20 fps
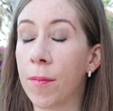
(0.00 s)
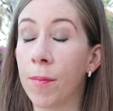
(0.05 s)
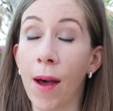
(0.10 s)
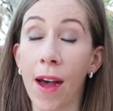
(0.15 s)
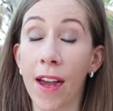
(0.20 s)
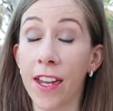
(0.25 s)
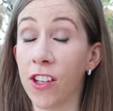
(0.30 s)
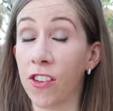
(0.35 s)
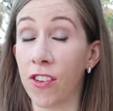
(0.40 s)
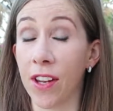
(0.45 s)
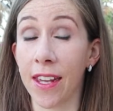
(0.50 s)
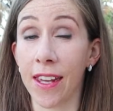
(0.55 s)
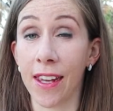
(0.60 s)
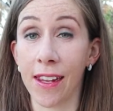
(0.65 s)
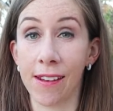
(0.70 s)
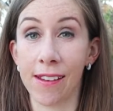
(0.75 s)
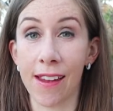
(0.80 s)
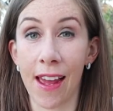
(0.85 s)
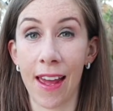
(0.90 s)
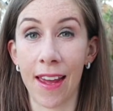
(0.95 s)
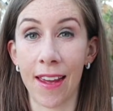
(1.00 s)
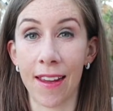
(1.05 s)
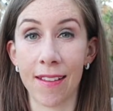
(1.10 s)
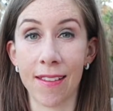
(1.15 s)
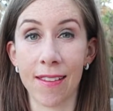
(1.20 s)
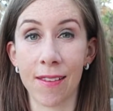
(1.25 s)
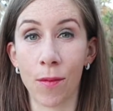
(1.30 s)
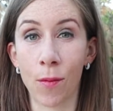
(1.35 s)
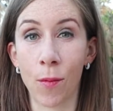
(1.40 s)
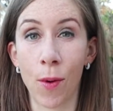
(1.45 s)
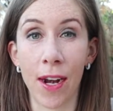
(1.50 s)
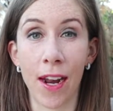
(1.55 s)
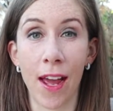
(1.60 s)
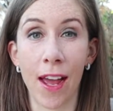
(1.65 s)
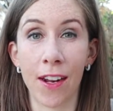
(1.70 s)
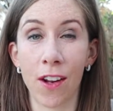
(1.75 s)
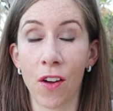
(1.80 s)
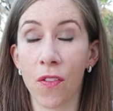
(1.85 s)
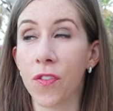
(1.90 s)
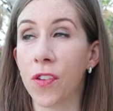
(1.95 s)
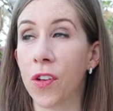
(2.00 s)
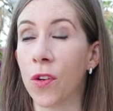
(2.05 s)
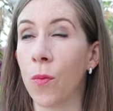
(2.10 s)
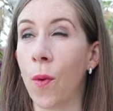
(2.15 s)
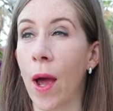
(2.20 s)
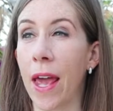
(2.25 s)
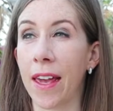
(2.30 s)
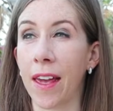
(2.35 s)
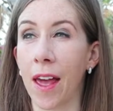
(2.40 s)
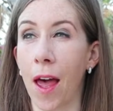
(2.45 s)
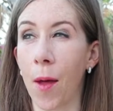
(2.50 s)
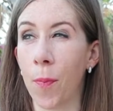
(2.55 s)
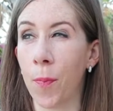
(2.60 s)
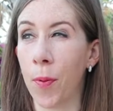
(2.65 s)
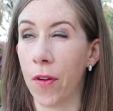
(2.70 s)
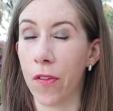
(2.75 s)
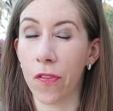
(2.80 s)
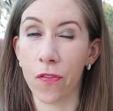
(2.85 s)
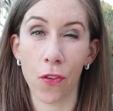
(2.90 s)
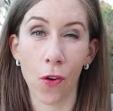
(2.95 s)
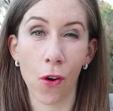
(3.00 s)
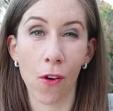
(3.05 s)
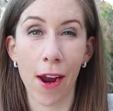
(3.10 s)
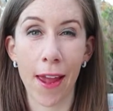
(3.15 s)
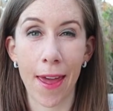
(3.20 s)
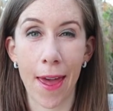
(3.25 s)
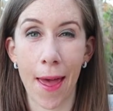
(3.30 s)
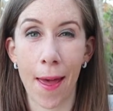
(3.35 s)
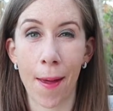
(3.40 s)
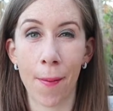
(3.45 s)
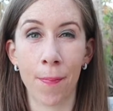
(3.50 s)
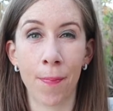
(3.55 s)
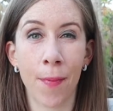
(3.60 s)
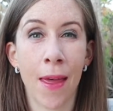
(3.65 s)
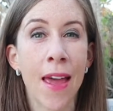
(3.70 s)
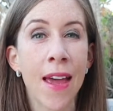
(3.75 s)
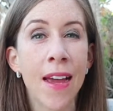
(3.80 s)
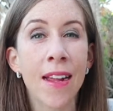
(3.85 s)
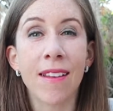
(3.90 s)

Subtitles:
my drinking days when I'd often wake up at 4 a.m.